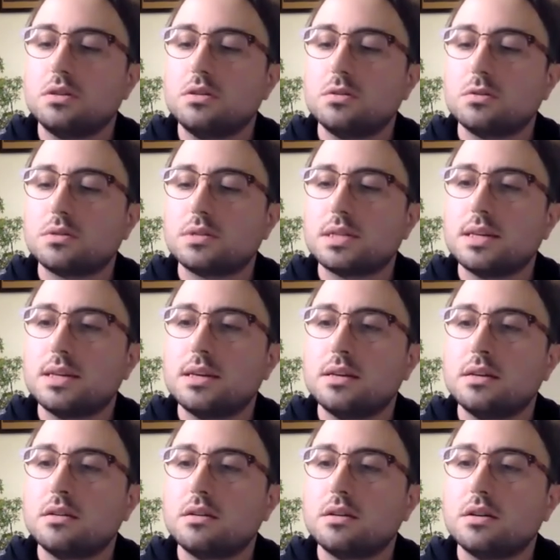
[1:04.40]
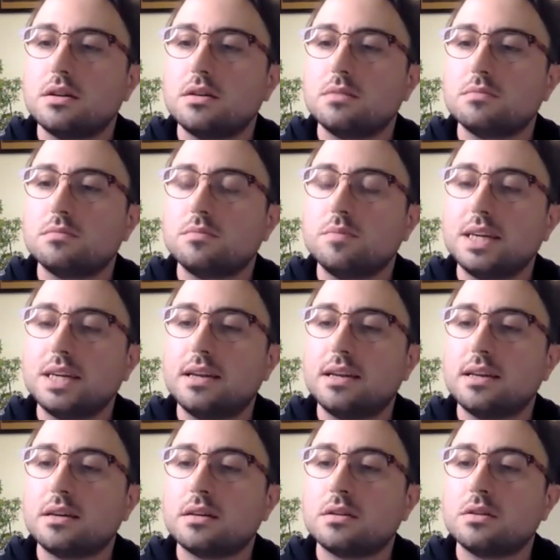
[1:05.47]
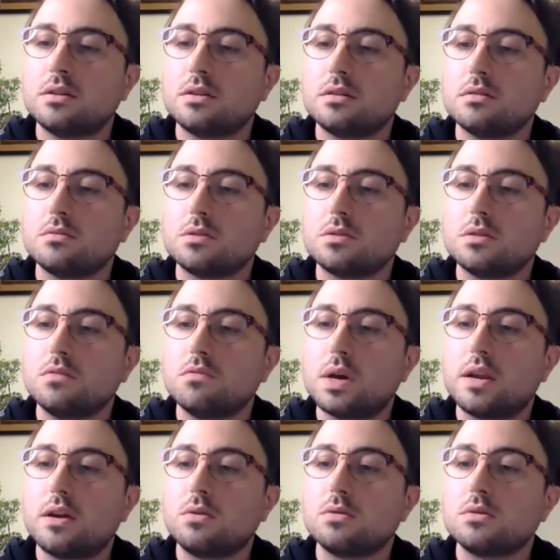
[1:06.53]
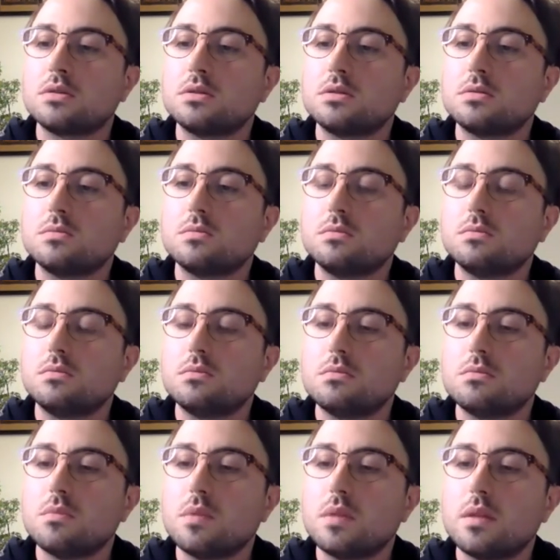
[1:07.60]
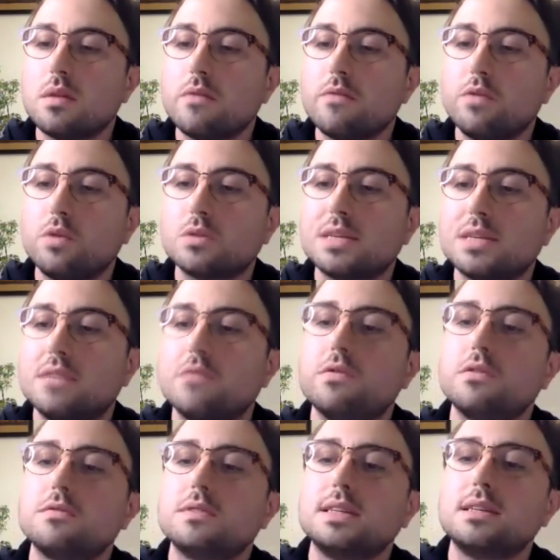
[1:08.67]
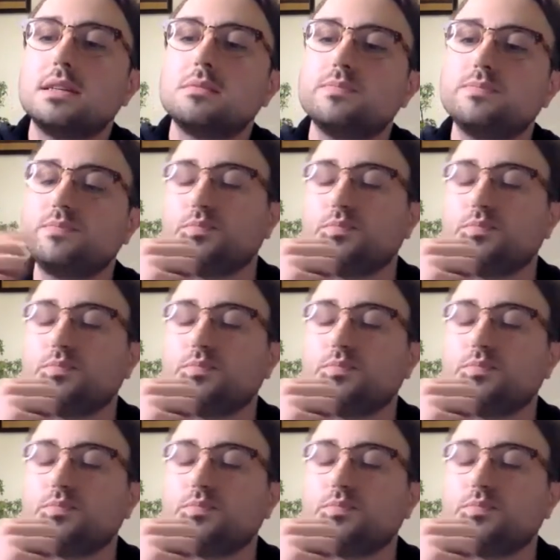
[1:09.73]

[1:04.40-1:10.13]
you'll see beginning sort of when I was 14 or 15.